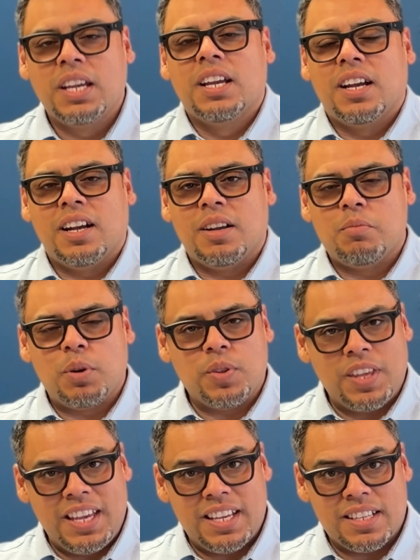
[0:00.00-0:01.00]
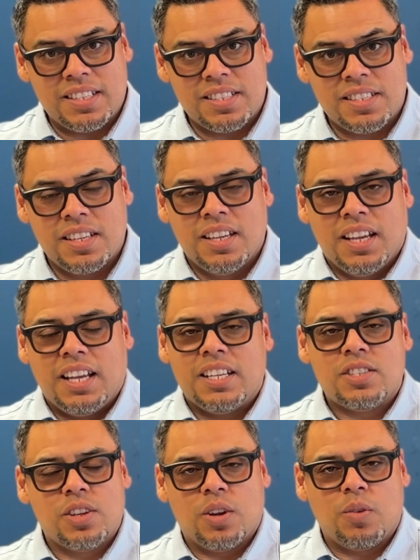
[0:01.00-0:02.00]
on both ends.
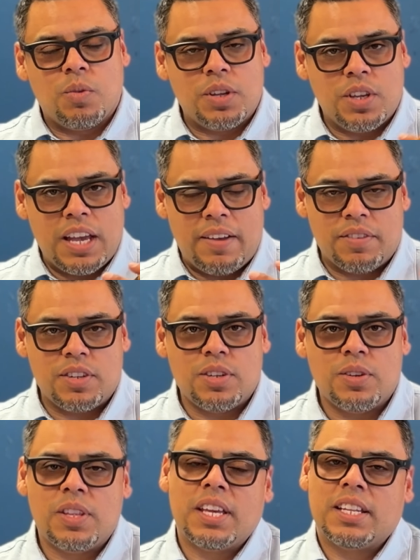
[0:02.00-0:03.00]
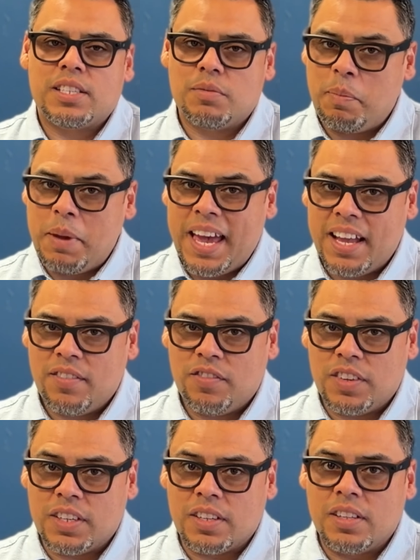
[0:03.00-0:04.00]
And so what you have to do then is
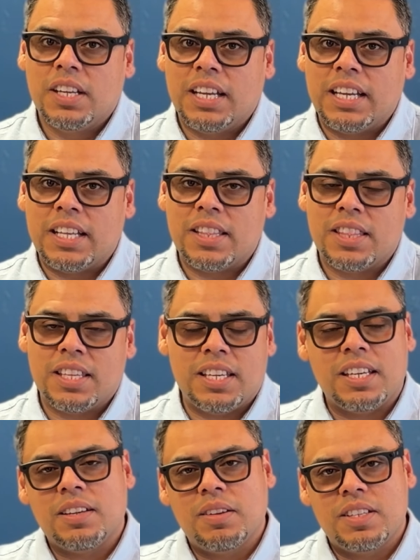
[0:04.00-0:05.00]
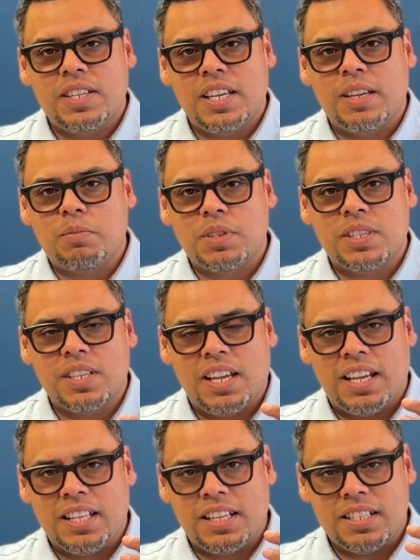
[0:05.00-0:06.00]
backfill in the tips
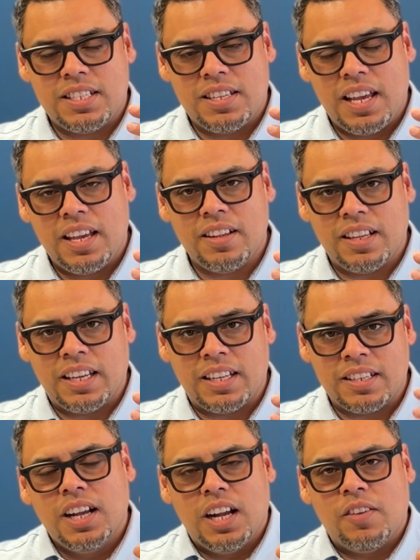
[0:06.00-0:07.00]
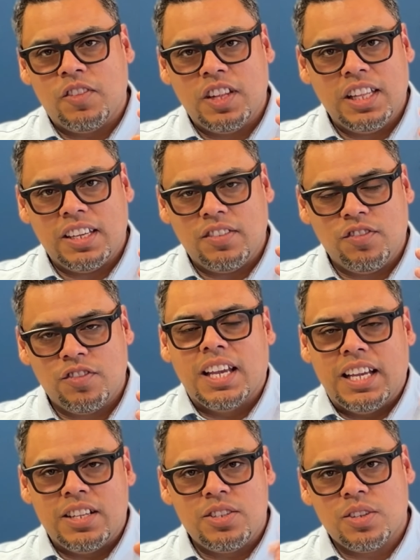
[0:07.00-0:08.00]
and the tail end of the leaf
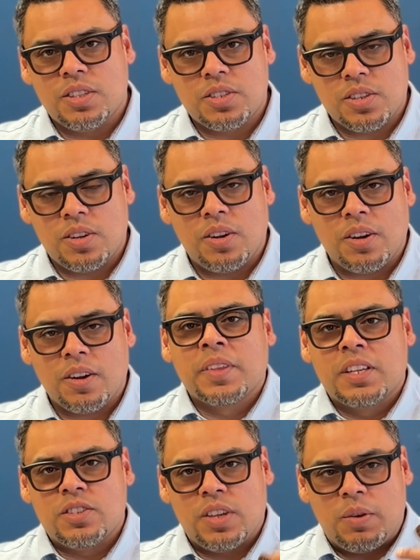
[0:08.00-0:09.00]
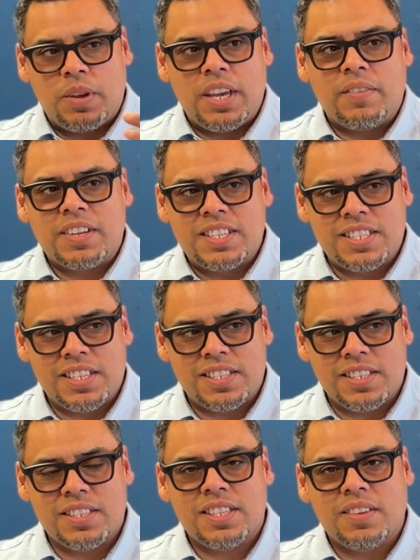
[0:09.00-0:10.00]
into the cigar, so that way you have
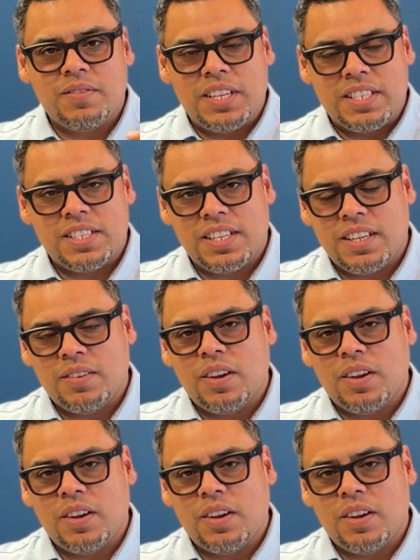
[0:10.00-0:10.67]
consistency of density